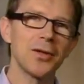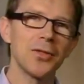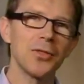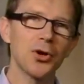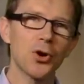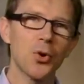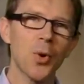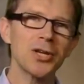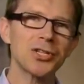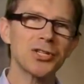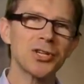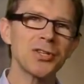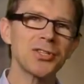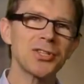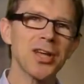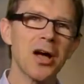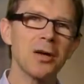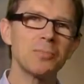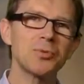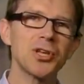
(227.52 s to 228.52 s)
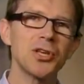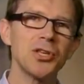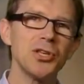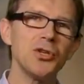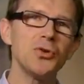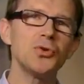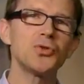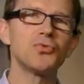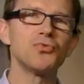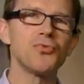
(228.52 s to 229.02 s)
The question types are
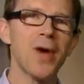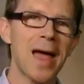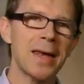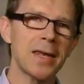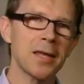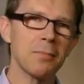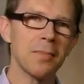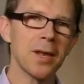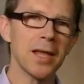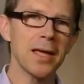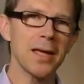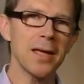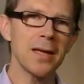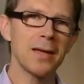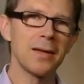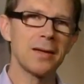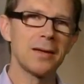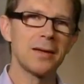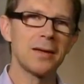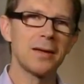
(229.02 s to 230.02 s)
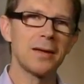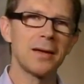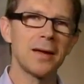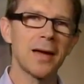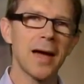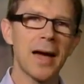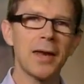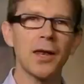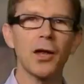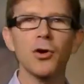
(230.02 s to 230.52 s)
used randomly
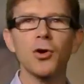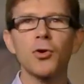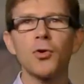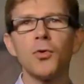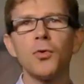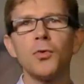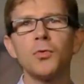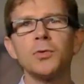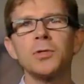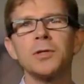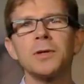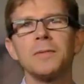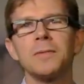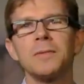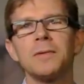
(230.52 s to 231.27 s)
and are called